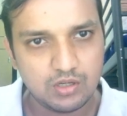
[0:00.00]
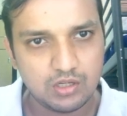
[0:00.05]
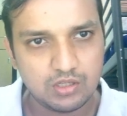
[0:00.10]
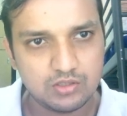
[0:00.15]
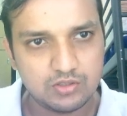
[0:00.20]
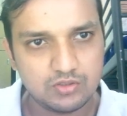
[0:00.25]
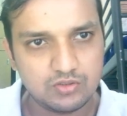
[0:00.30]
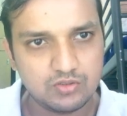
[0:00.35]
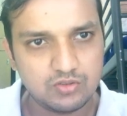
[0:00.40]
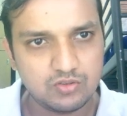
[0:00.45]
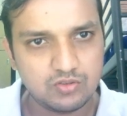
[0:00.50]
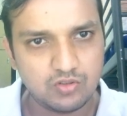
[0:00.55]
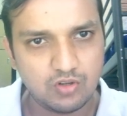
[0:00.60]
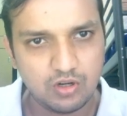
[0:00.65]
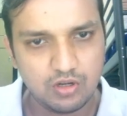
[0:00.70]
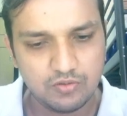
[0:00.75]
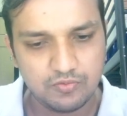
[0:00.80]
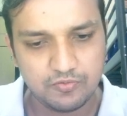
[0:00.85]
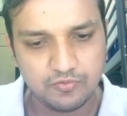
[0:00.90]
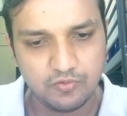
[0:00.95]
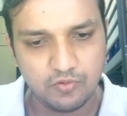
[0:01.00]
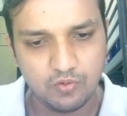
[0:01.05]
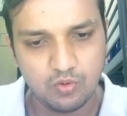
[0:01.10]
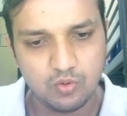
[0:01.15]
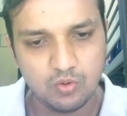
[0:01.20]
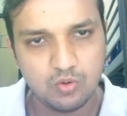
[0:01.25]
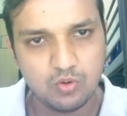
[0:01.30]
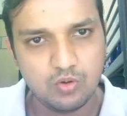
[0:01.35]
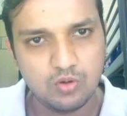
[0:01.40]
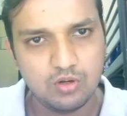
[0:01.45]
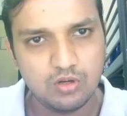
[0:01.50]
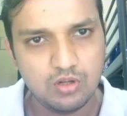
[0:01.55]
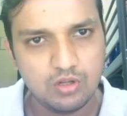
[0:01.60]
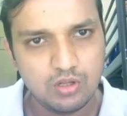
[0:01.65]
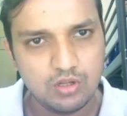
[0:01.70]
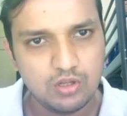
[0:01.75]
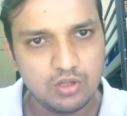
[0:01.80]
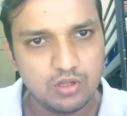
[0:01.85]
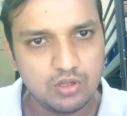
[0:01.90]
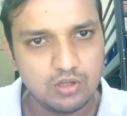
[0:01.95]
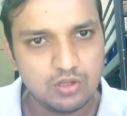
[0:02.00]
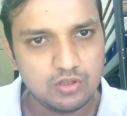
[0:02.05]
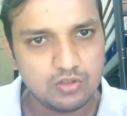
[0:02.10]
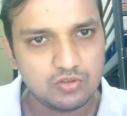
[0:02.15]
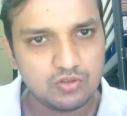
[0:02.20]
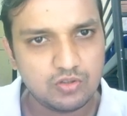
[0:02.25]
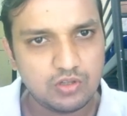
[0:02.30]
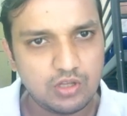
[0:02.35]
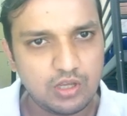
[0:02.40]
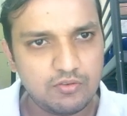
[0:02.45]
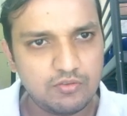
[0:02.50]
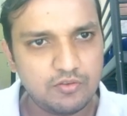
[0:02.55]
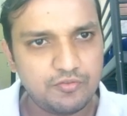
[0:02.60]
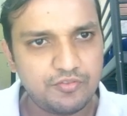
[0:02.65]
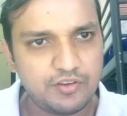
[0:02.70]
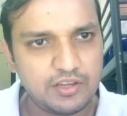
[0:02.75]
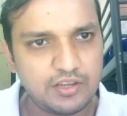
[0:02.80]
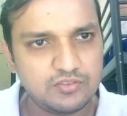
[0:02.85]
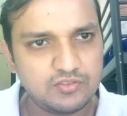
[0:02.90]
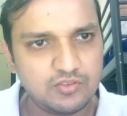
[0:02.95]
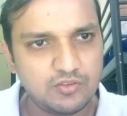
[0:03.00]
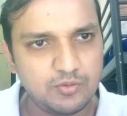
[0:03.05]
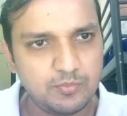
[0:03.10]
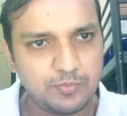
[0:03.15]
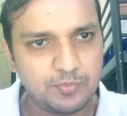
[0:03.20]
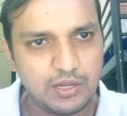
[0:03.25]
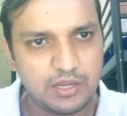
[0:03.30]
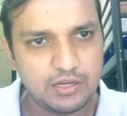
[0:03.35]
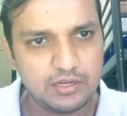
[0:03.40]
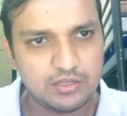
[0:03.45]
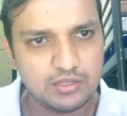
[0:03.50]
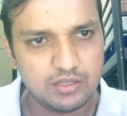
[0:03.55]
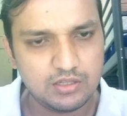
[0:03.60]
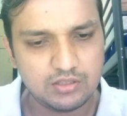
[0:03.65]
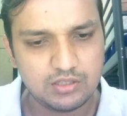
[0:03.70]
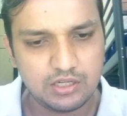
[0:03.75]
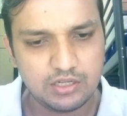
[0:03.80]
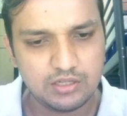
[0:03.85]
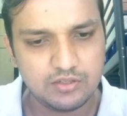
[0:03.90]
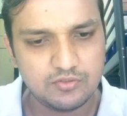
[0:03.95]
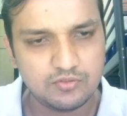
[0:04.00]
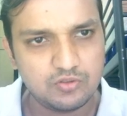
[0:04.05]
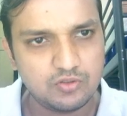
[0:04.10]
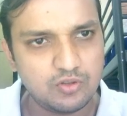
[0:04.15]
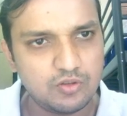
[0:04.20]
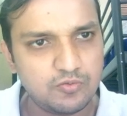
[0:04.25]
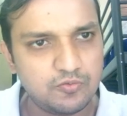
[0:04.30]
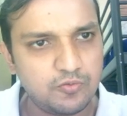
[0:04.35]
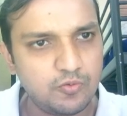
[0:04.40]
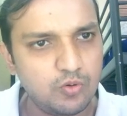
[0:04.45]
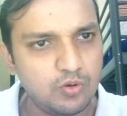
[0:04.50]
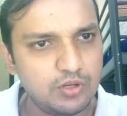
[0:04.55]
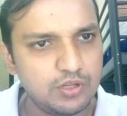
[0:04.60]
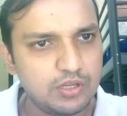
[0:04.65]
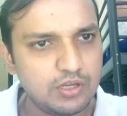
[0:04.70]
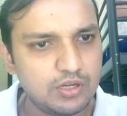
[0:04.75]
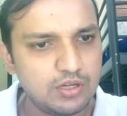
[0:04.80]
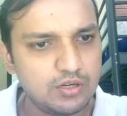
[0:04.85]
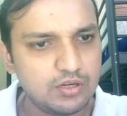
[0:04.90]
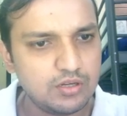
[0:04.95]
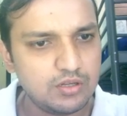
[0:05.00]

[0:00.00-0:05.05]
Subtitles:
This is not a 4. So you have a 5, 7 pair here, that gives you a 4 here.